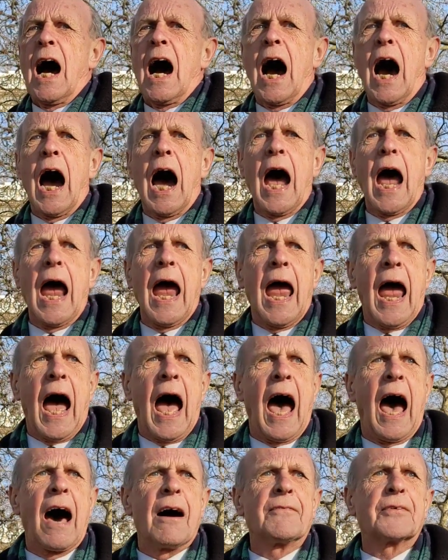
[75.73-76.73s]
I
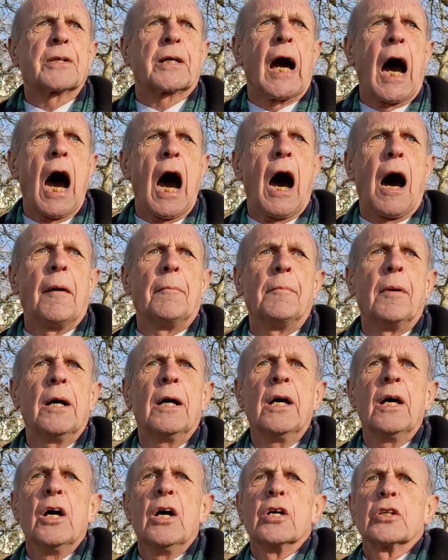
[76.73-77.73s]
have
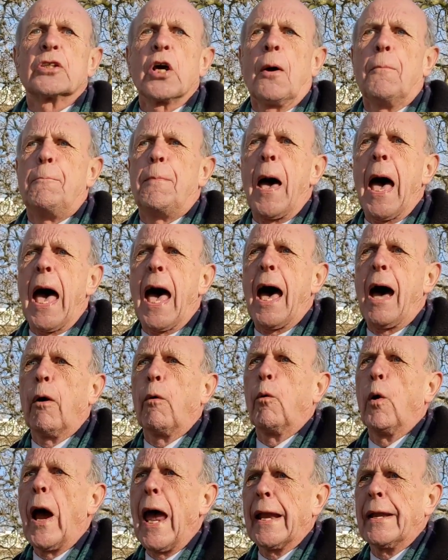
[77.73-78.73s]
come to
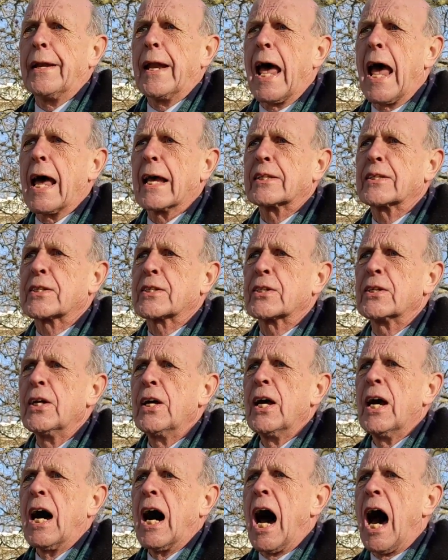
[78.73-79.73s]
bear witness
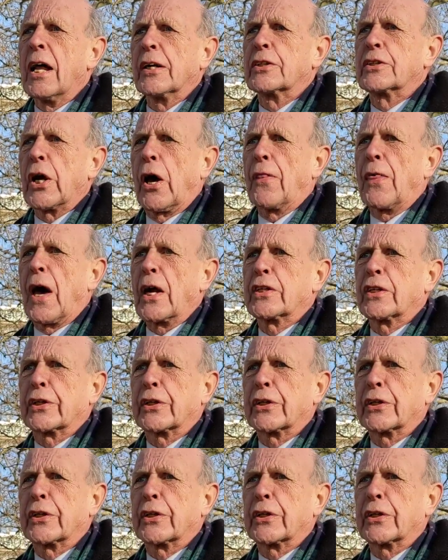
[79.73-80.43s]
unto the